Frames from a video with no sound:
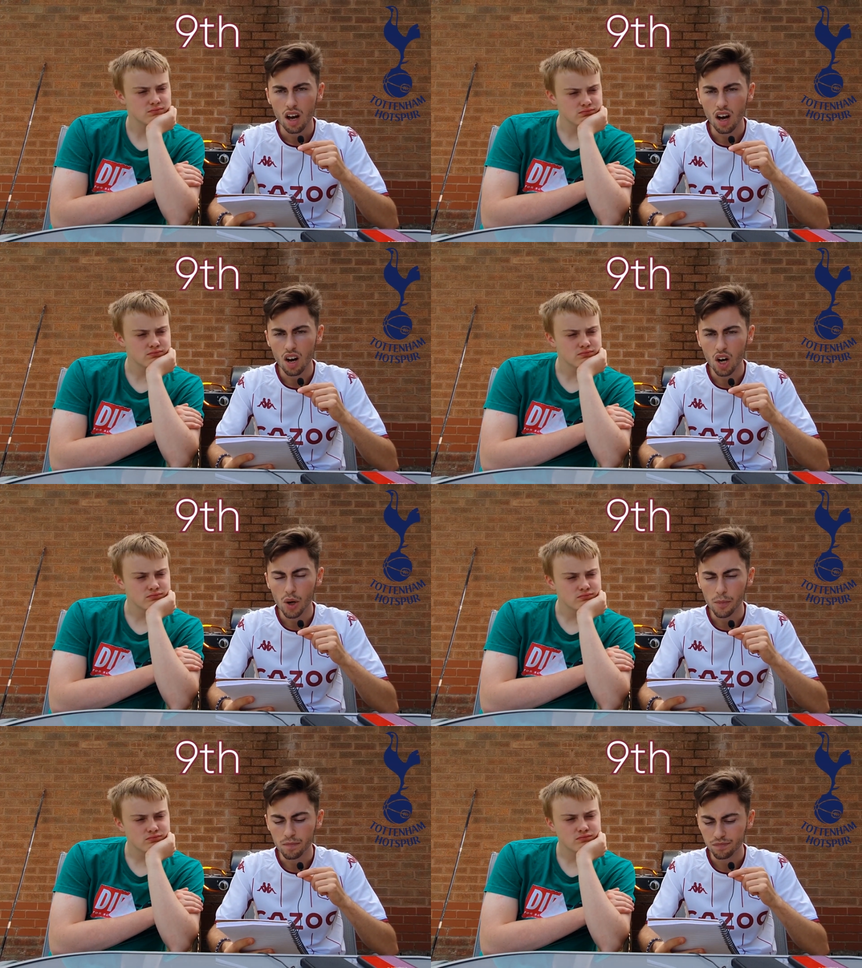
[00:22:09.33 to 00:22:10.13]

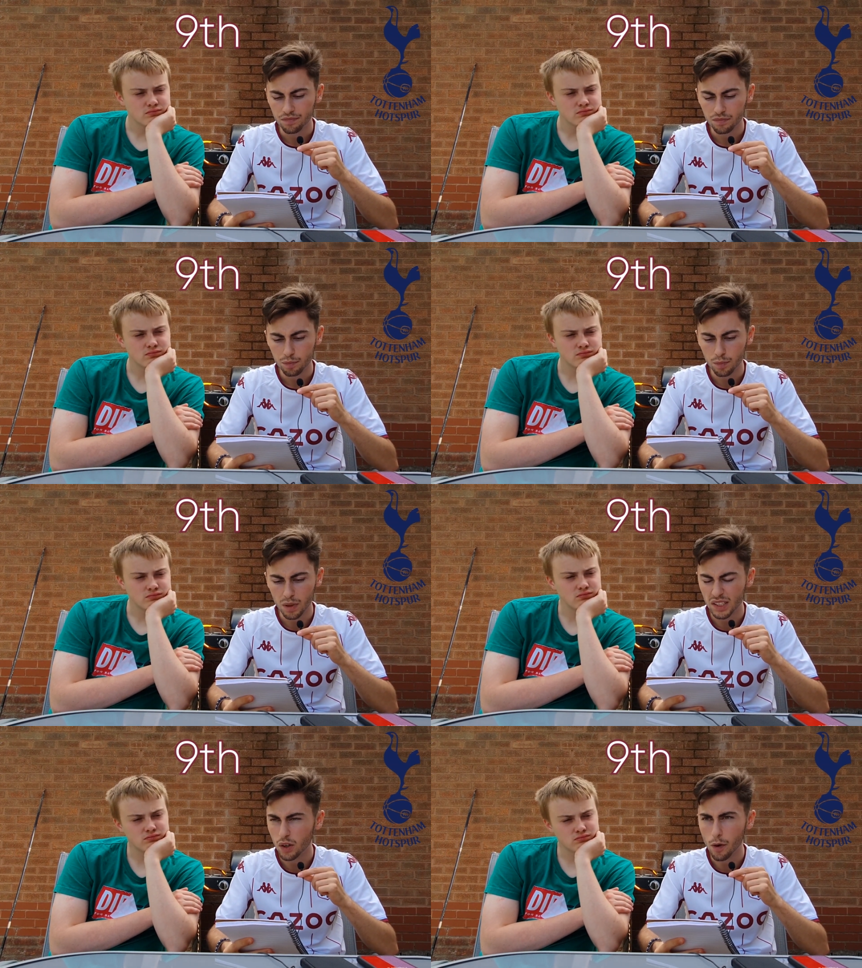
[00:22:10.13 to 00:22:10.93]
Speaker 1: But
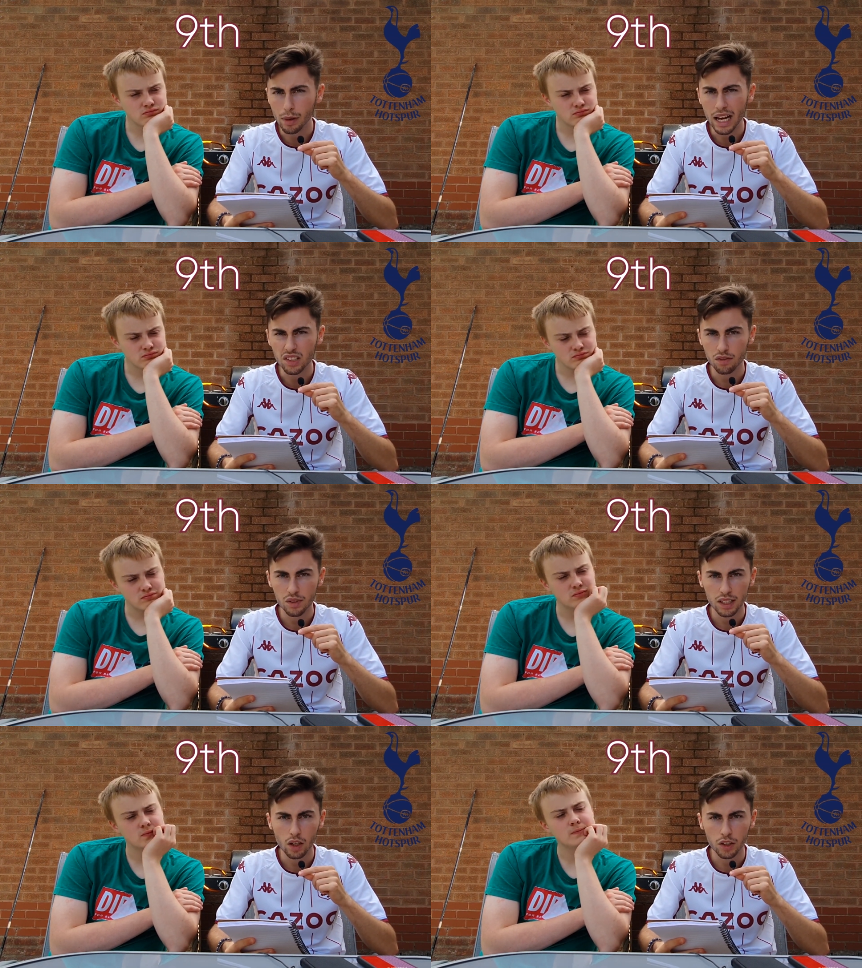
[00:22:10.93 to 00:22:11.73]
there's other players
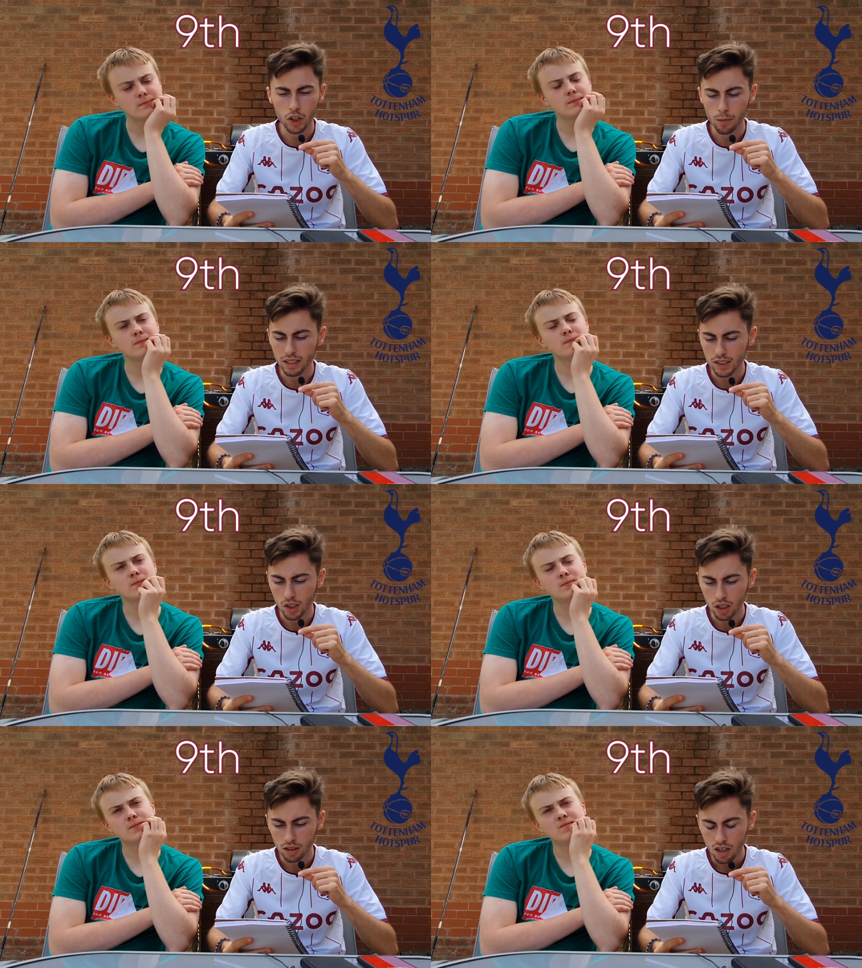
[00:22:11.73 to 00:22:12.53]
obviously like Heung-min
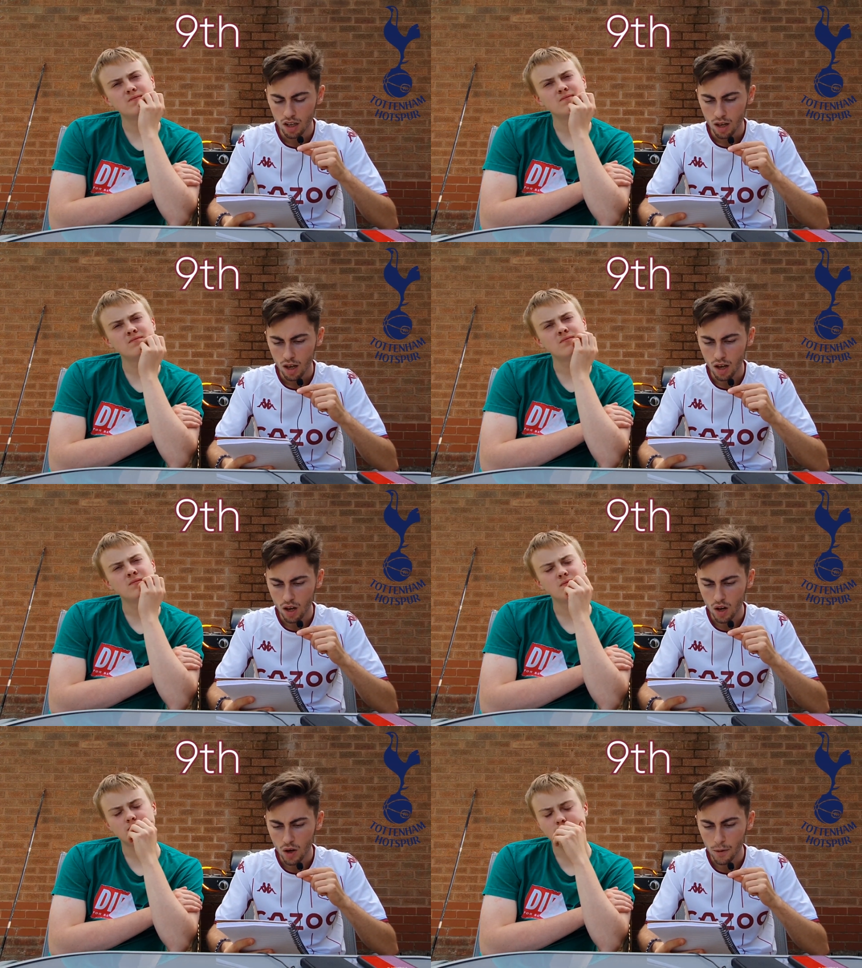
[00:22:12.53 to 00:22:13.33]
Son,
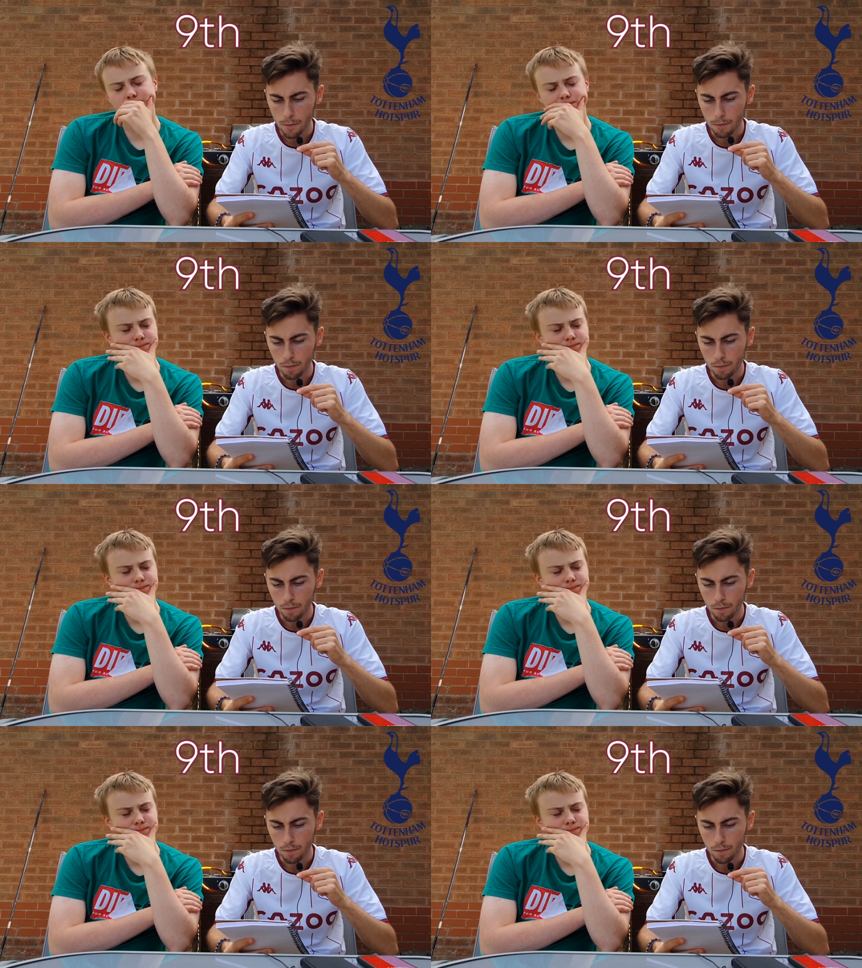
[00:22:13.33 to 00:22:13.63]
and